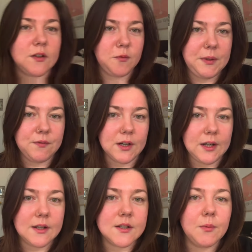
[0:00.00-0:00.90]
it'll be really
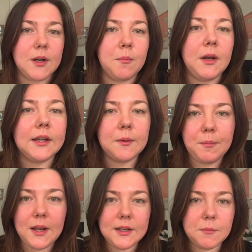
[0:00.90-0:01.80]
handy when I'm like
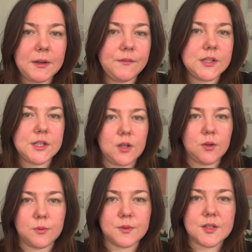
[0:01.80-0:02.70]
planning my
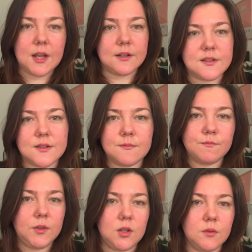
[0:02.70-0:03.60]
videos and,
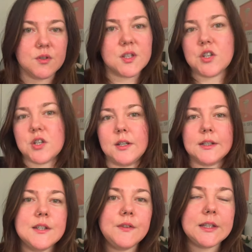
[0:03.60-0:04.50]
you know, scheduling
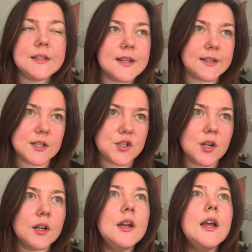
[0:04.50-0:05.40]
activities,
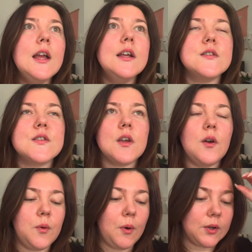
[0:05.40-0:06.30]
etc.
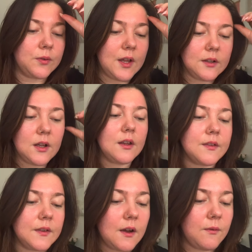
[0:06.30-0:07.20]
So I got that,
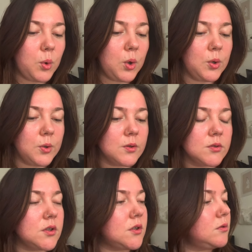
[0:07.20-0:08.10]
and that
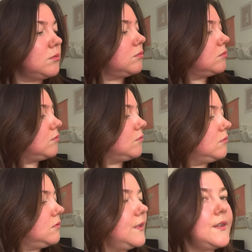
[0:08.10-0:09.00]
was
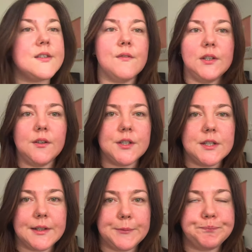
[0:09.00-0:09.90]

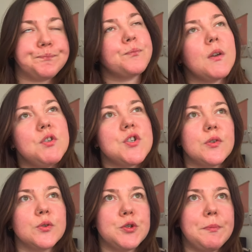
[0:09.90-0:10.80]
$7.99, which is
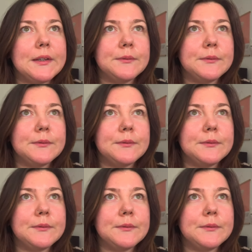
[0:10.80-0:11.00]
not too bad.